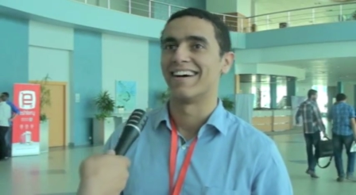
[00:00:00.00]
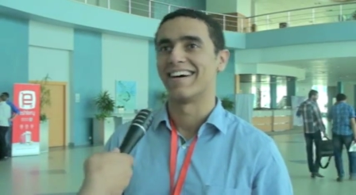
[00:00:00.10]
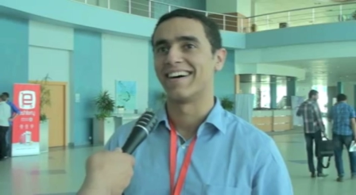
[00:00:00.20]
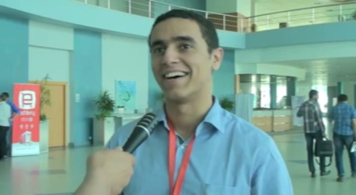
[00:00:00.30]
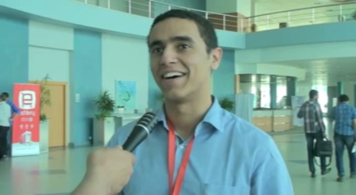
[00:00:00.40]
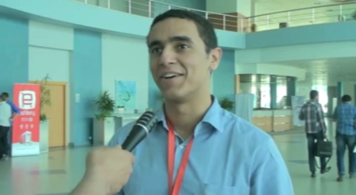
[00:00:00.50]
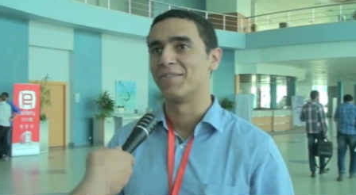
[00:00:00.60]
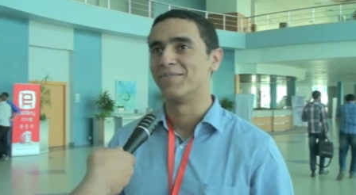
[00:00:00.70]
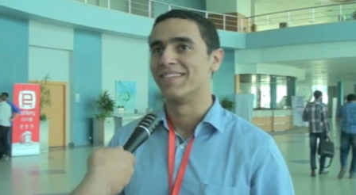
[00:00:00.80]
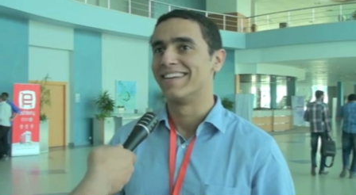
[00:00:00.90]

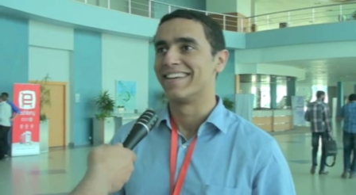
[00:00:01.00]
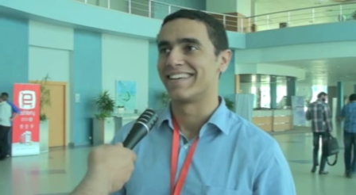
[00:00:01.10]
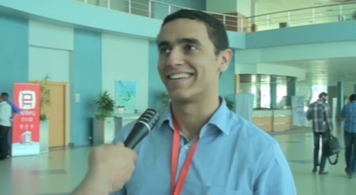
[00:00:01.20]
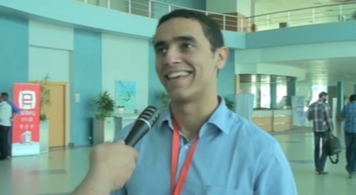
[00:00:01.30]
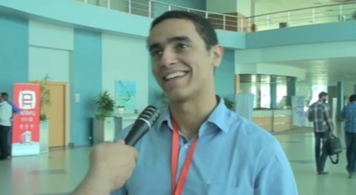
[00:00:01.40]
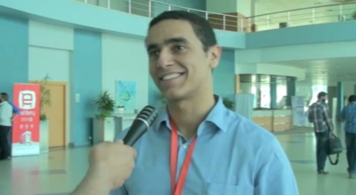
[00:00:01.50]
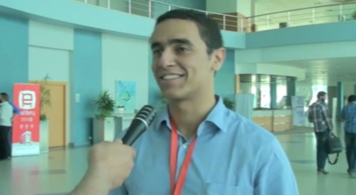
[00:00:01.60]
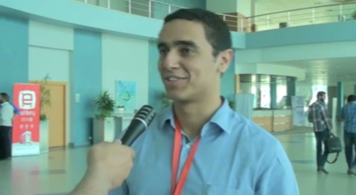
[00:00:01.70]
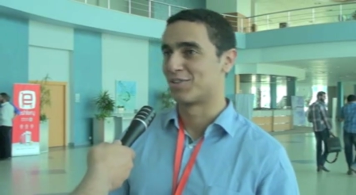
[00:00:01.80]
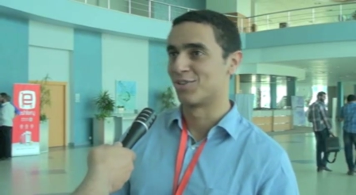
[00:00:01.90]
Um, yes
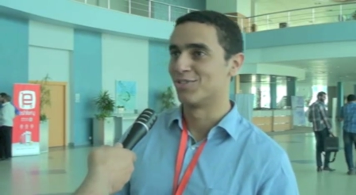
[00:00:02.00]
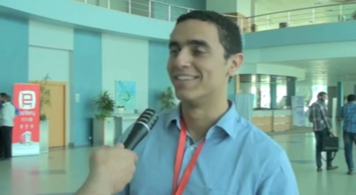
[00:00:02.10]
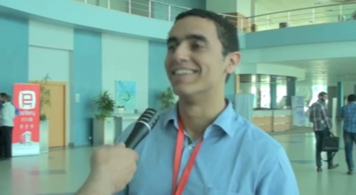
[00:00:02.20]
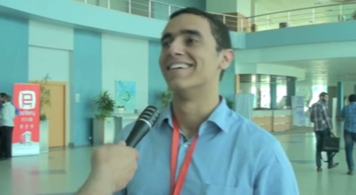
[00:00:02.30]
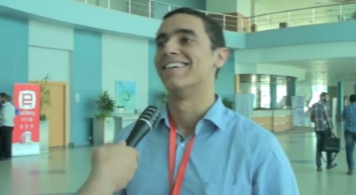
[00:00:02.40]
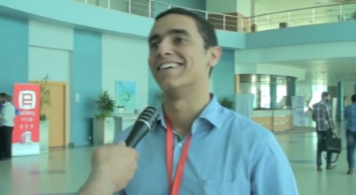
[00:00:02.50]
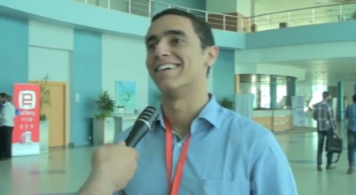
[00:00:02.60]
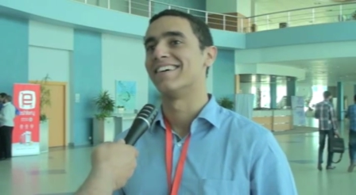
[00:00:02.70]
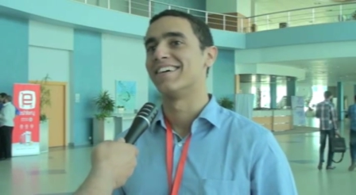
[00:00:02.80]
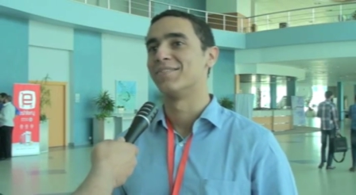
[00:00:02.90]
and no.
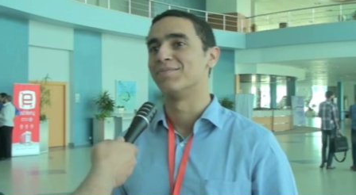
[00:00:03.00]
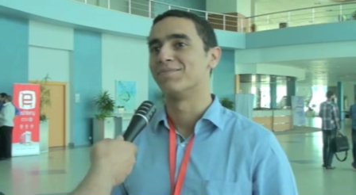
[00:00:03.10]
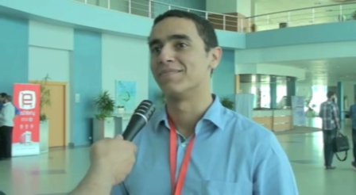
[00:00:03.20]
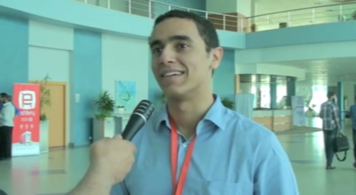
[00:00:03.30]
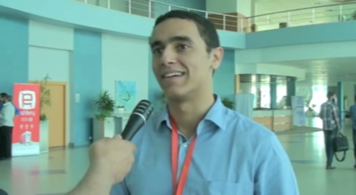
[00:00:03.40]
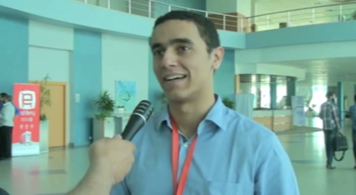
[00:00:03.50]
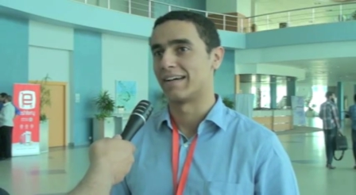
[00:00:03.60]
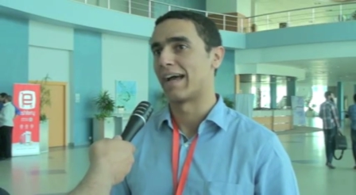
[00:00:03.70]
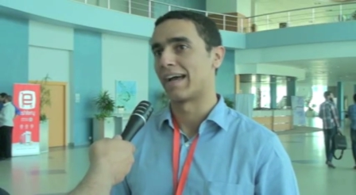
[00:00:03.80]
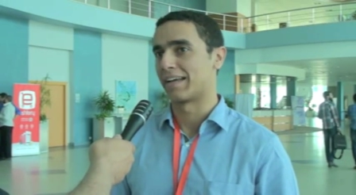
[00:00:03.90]
Um,
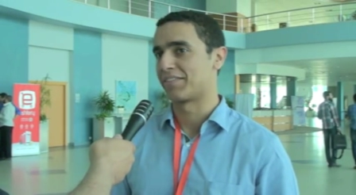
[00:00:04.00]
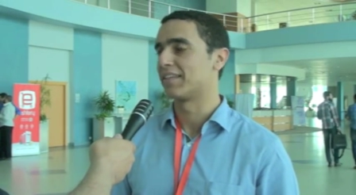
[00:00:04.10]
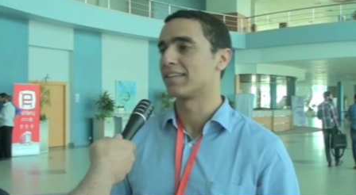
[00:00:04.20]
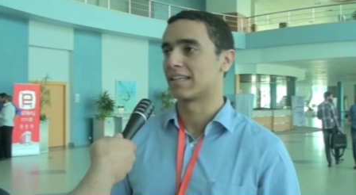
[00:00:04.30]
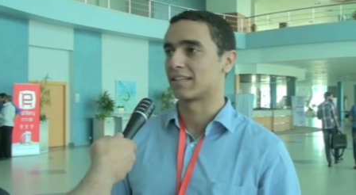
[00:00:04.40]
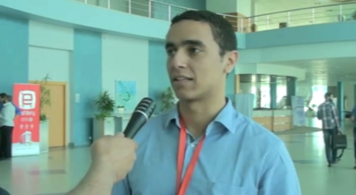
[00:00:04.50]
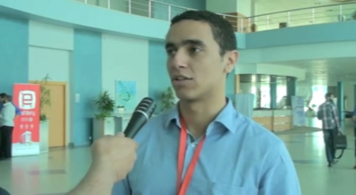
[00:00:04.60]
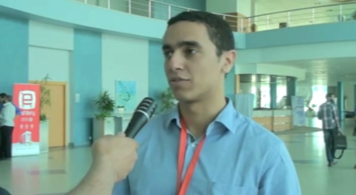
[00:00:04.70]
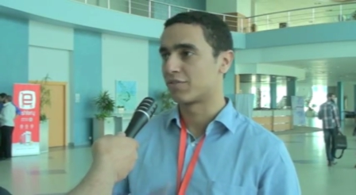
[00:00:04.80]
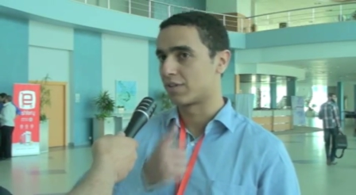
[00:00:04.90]
I think like a
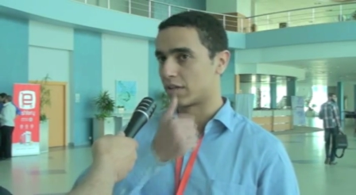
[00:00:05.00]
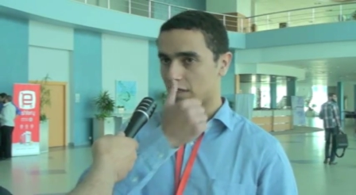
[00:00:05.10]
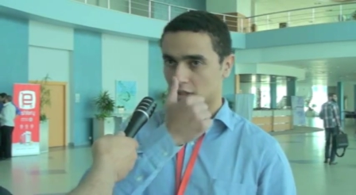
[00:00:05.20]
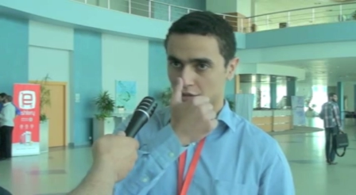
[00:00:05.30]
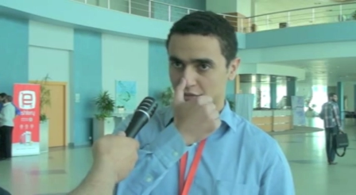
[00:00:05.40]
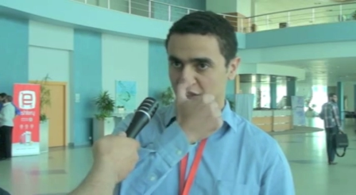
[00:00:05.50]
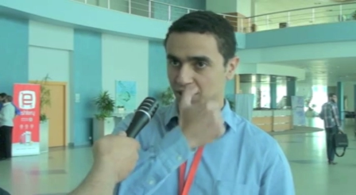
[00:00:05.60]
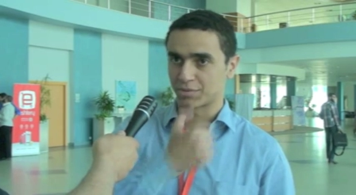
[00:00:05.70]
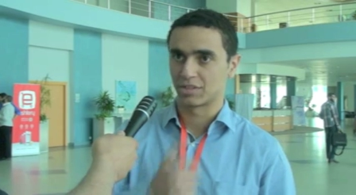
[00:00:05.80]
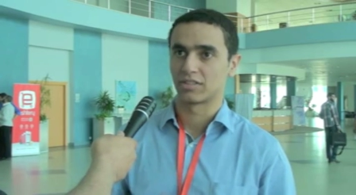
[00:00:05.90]
lot of uh, a lot of the
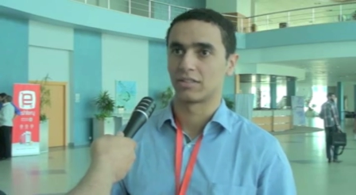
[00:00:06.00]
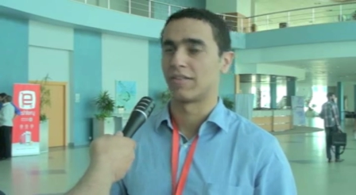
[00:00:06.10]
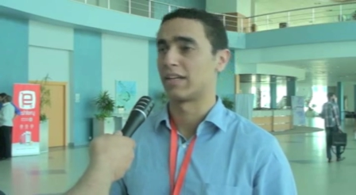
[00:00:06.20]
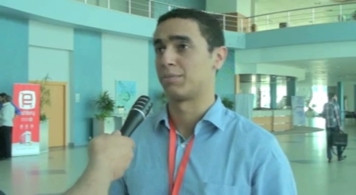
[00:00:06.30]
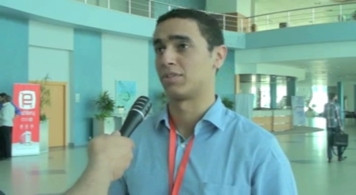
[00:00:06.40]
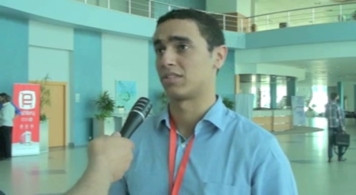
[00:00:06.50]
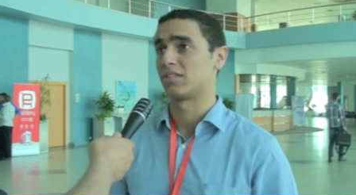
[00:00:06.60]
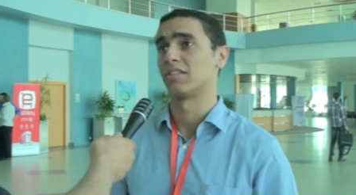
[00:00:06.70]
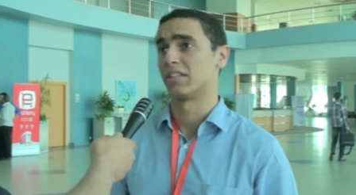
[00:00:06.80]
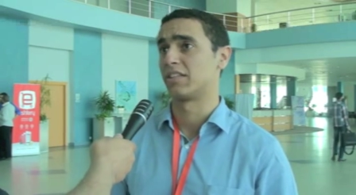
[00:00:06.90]
Egyptian
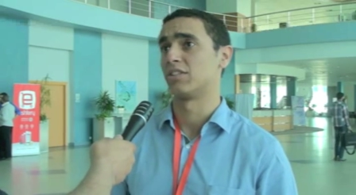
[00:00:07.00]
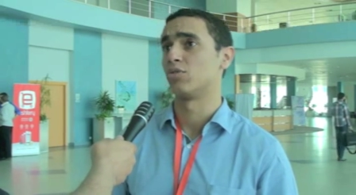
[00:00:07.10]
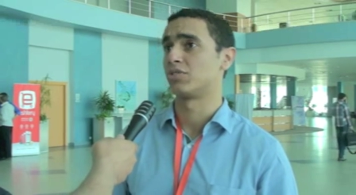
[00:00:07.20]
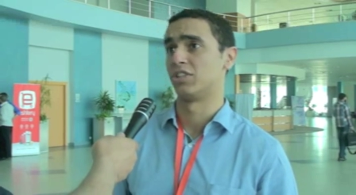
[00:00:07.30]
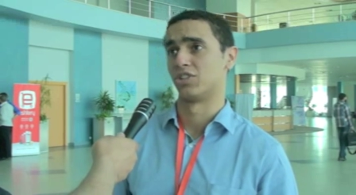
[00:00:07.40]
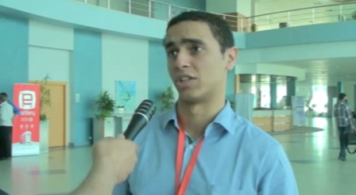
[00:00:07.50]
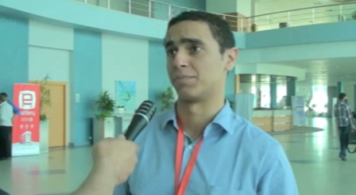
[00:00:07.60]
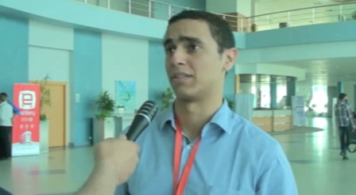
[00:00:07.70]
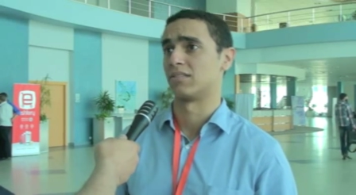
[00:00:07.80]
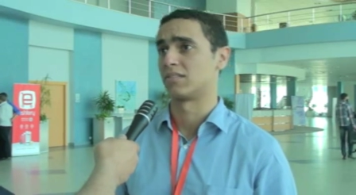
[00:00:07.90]
developers they, they know C
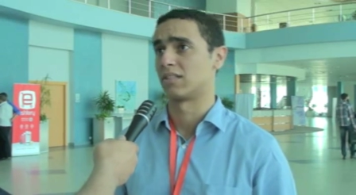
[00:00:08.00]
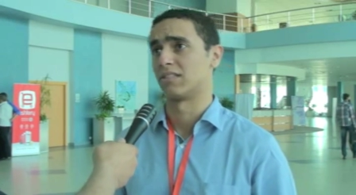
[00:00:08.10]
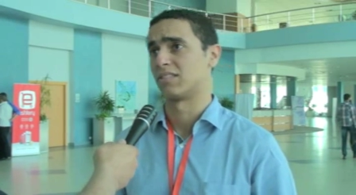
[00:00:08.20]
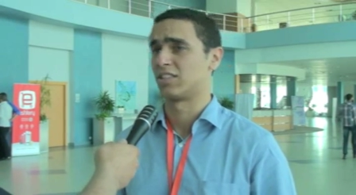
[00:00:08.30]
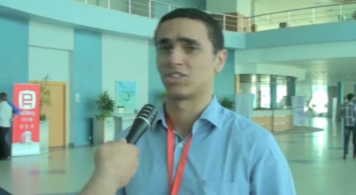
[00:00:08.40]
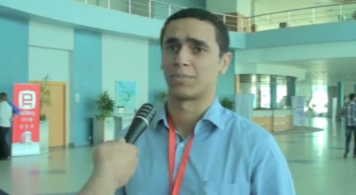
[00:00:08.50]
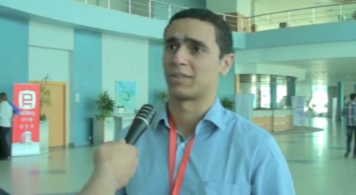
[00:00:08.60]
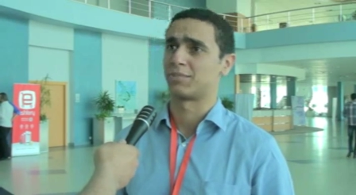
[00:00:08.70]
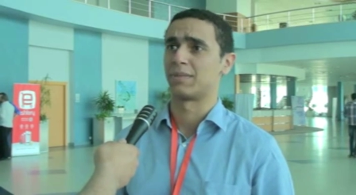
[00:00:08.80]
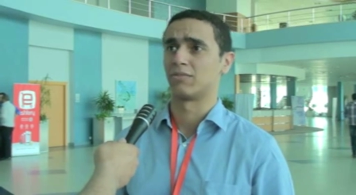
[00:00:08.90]
sharp and, and C sharp
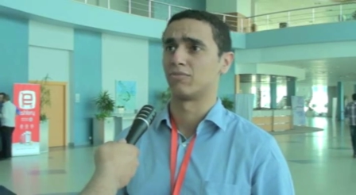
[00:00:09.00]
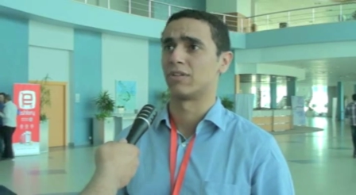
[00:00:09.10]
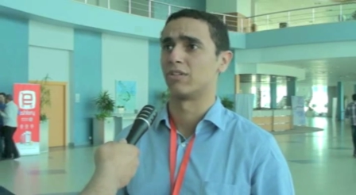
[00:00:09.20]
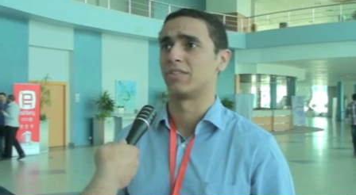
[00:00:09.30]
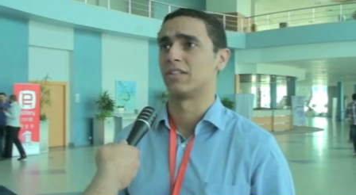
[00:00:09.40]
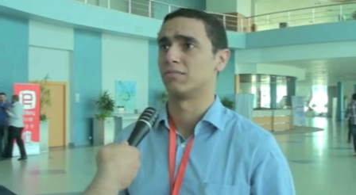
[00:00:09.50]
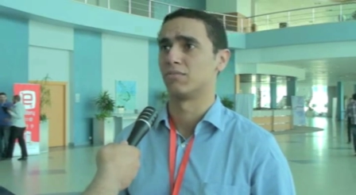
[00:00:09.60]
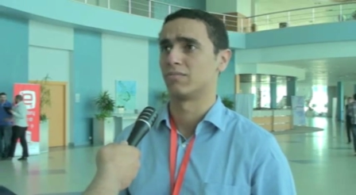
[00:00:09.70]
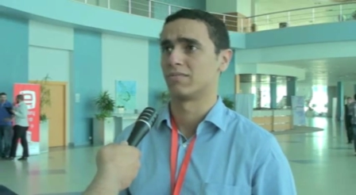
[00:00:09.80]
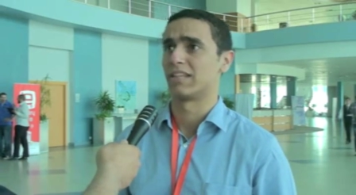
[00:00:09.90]
has been one of
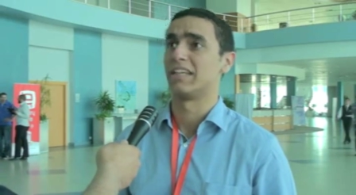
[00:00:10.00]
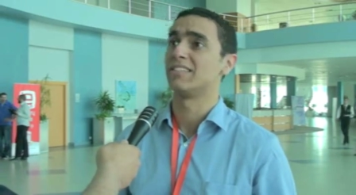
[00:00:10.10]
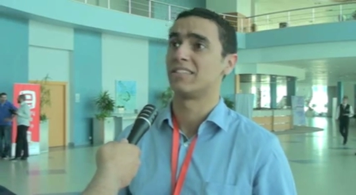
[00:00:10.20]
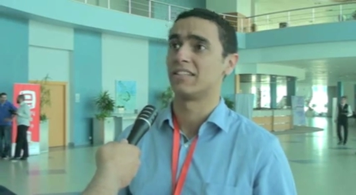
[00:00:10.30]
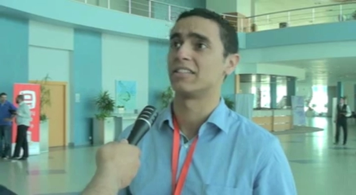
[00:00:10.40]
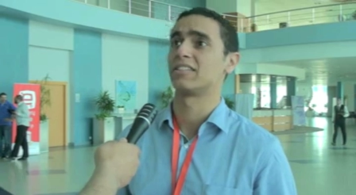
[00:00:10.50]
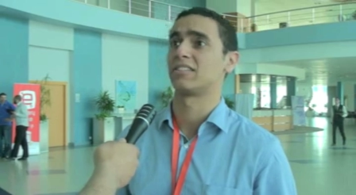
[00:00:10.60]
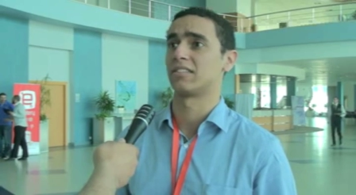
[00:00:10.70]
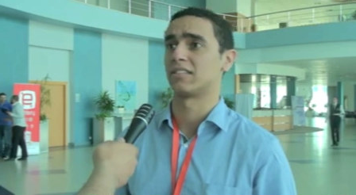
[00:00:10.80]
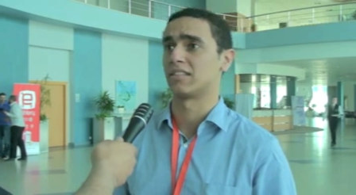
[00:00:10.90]
the the
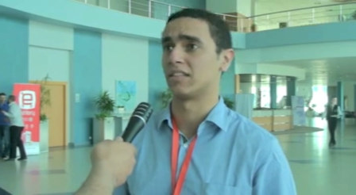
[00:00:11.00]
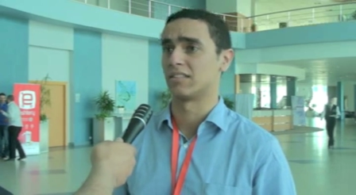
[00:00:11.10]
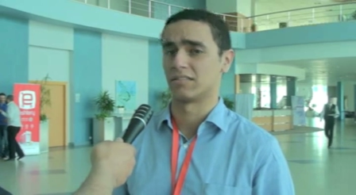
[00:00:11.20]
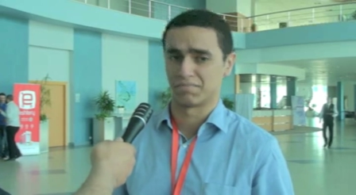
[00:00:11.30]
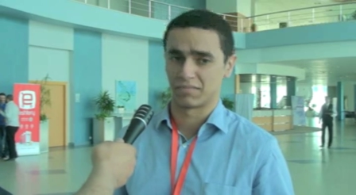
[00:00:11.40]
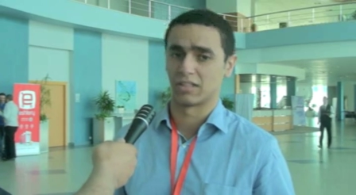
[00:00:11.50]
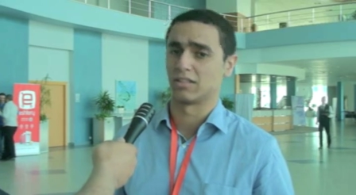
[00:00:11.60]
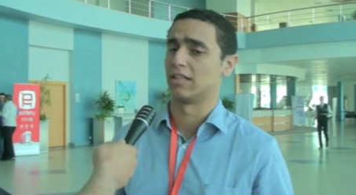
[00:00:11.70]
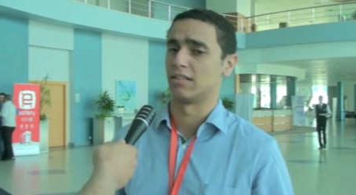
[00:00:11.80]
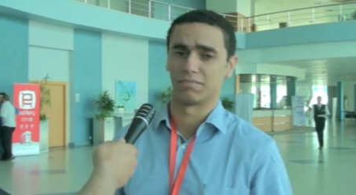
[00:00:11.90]
easiest uh, the
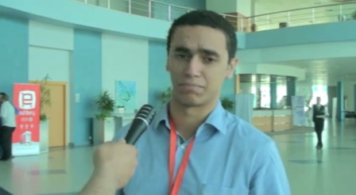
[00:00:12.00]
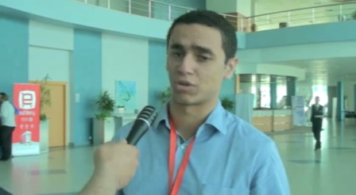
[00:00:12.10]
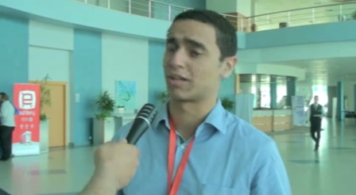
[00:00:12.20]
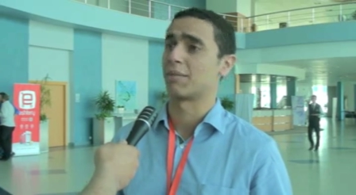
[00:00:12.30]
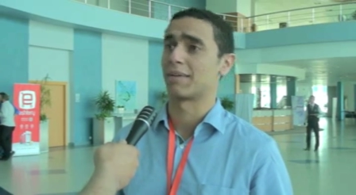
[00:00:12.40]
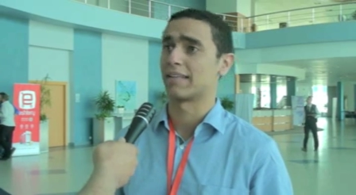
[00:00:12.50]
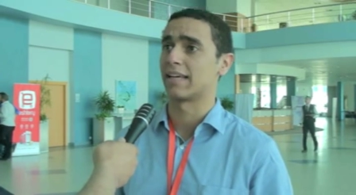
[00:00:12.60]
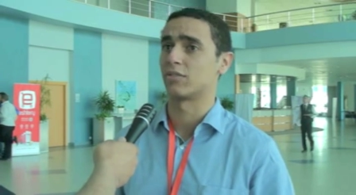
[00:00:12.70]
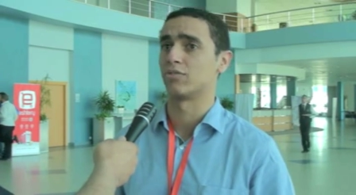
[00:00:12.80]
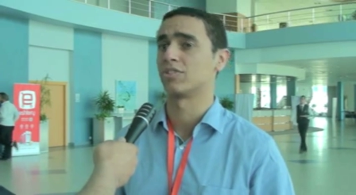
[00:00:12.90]
the programming
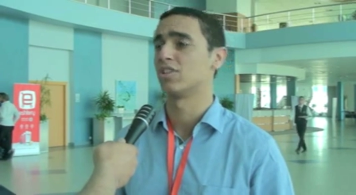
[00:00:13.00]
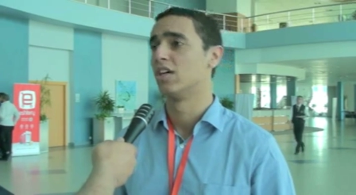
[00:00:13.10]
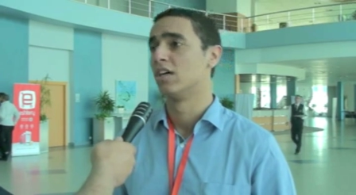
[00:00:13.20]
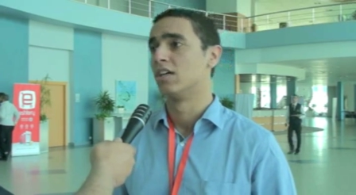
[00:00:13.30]
language.